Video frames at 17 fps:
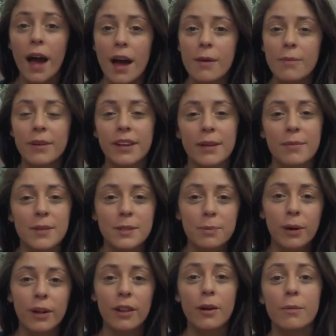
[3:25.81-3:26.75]
Hi, my name
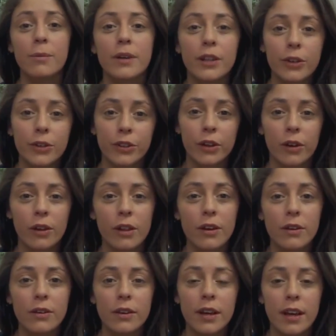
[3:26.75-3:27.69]
is Paloma
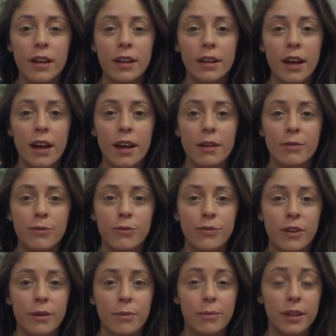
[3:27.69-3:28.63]
Criollo, and I am
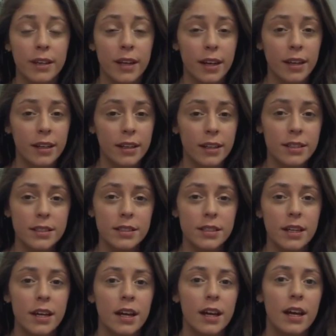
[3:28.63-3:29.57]
from Connecticut.
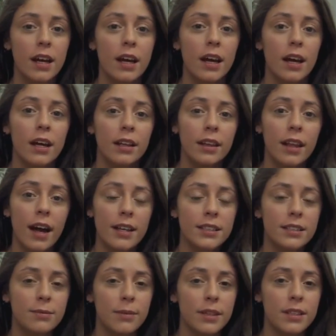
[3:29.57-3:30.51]

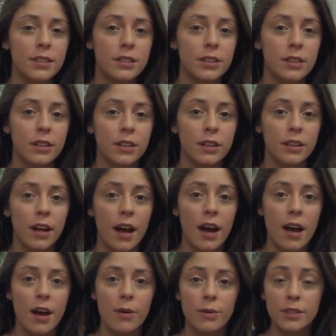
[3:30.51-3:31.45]
Last semester,
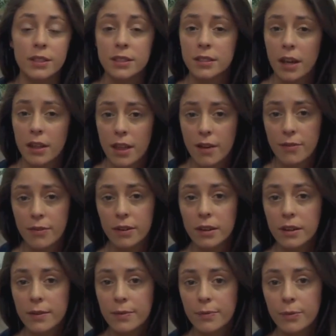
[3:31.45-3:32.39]
I was in South
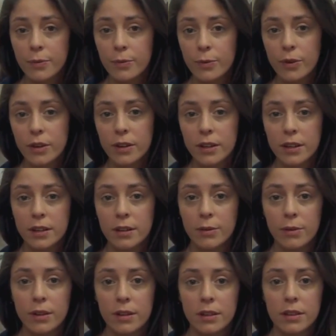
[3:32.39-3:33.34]
Africa
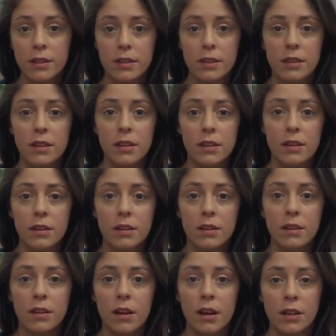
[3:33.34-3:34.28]
working with
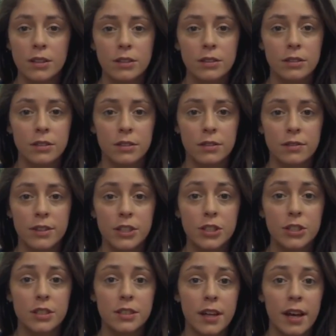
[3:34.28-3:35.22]

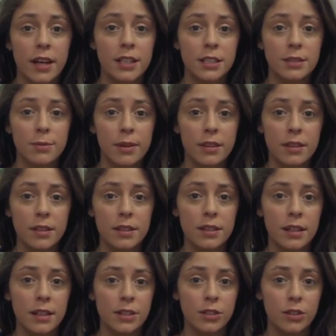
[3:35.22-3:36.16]
conservation science
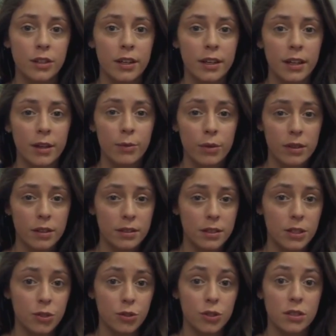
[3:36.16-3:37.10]
method, integrating it with
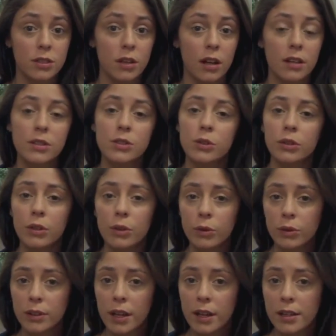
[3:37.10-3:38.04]
indigenous knowledge or
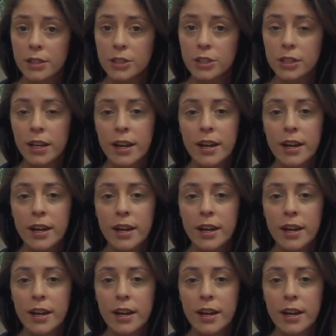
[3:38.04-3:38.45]
local knowledge.